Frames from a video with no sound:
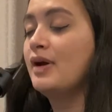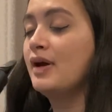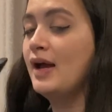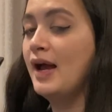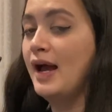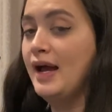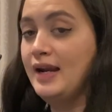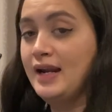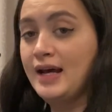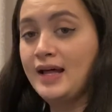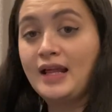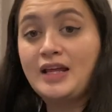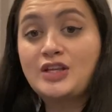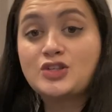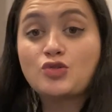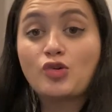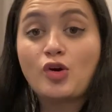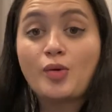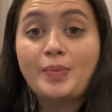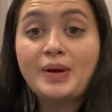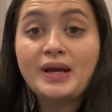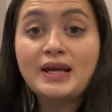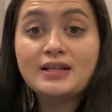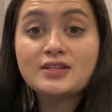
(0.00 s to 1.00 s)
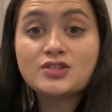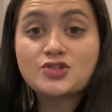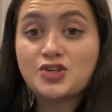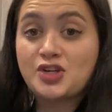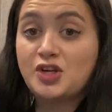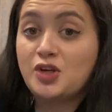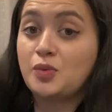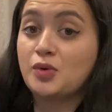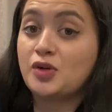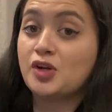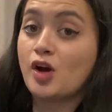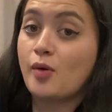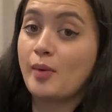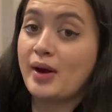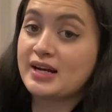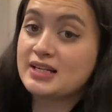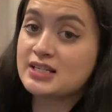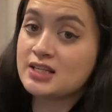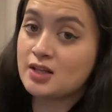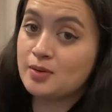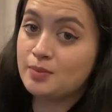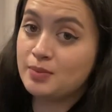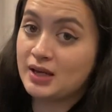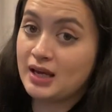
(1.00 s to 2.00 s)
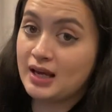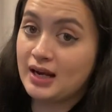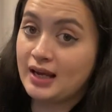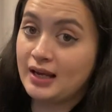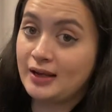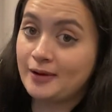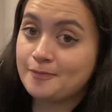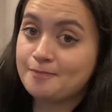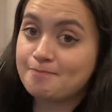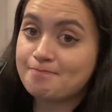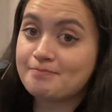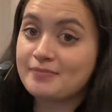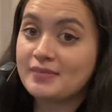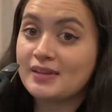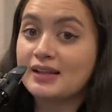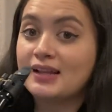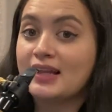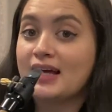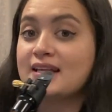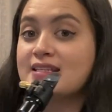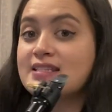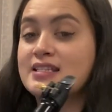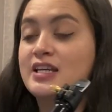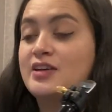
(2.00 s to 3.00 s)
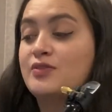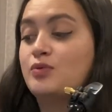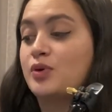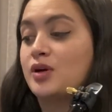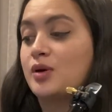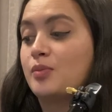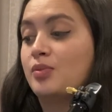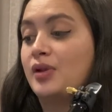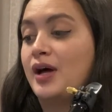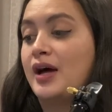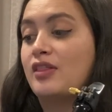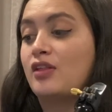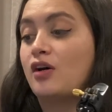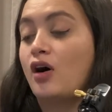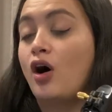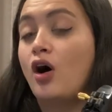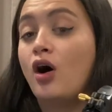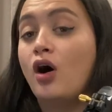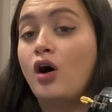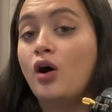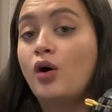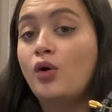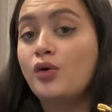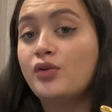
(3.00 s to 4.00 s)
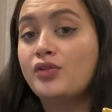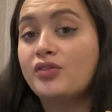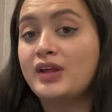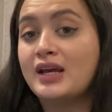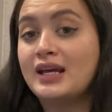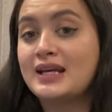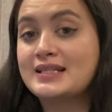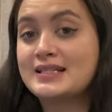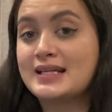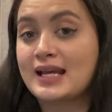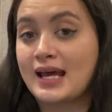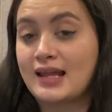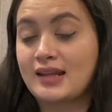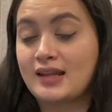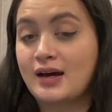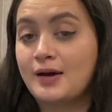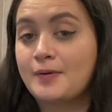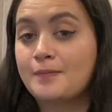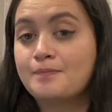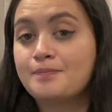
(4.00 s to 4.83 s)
And now there's a repeat, so you would go back to the beginning. Let's see if we can play the whole thing together.